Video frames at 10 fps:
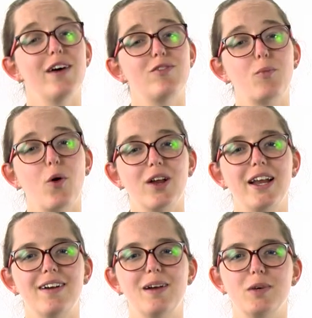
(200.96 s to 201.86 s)
have a more
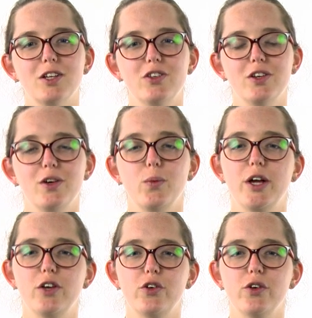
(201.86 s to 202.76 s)
clear image
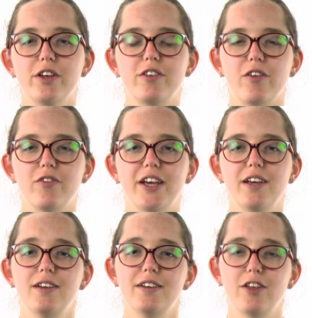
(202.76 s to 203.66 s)
when you're shooting something
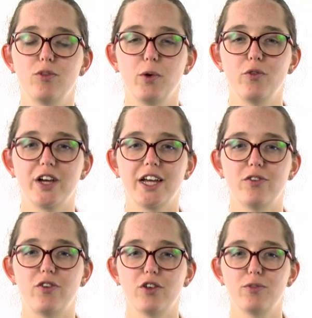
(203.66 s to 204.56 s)
that's moving at a
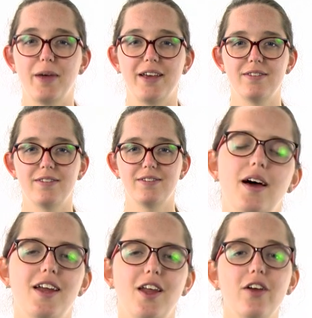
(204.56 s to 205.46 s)
fast pace.
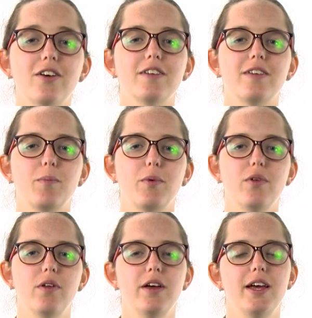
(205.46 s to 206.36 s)
Another
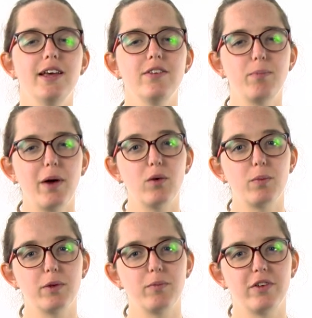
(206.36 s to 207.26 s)
example is a
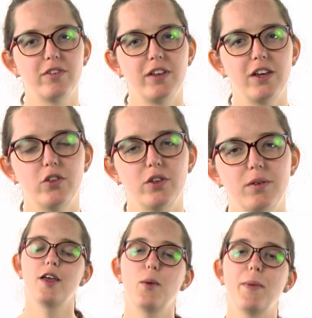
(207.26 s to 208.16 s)
PowerPoint presentation.
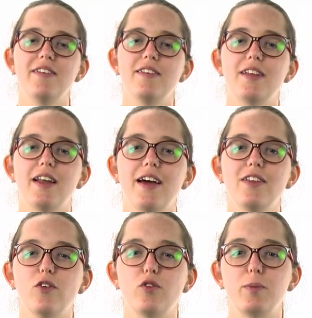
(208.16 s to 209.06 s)
You might see the light of